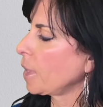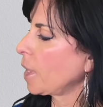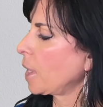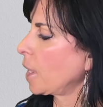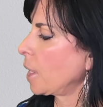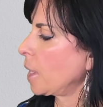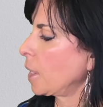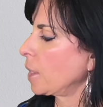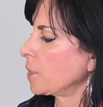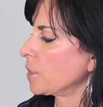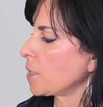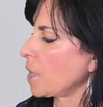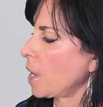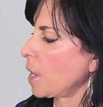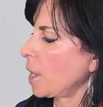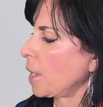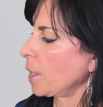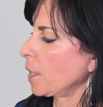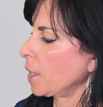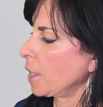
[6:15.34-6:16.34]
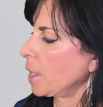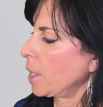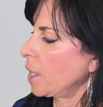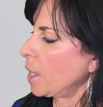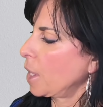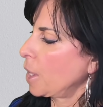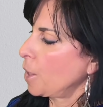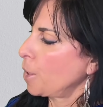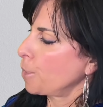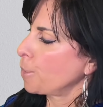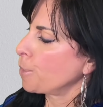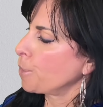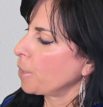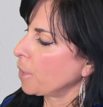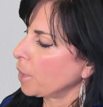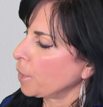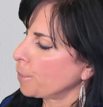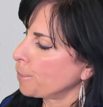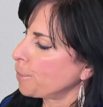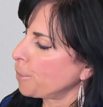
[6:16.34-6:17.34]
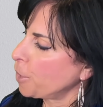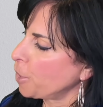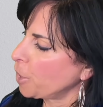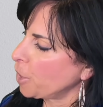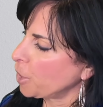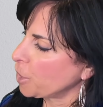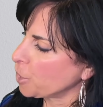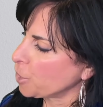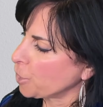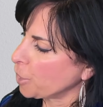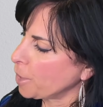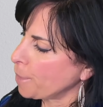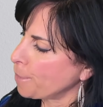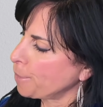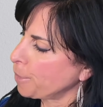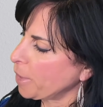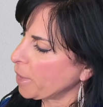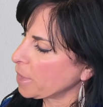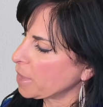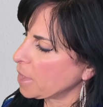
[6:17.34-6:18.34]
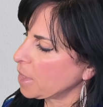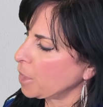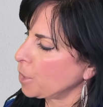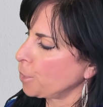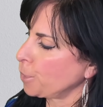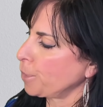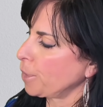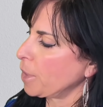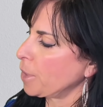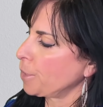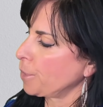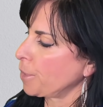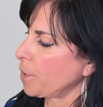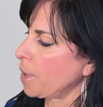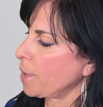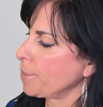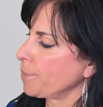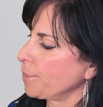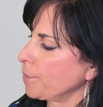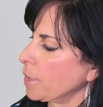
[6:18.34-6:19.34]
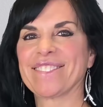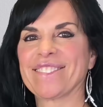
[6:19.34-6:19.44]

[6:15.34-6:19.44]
it will push or compress the urethra.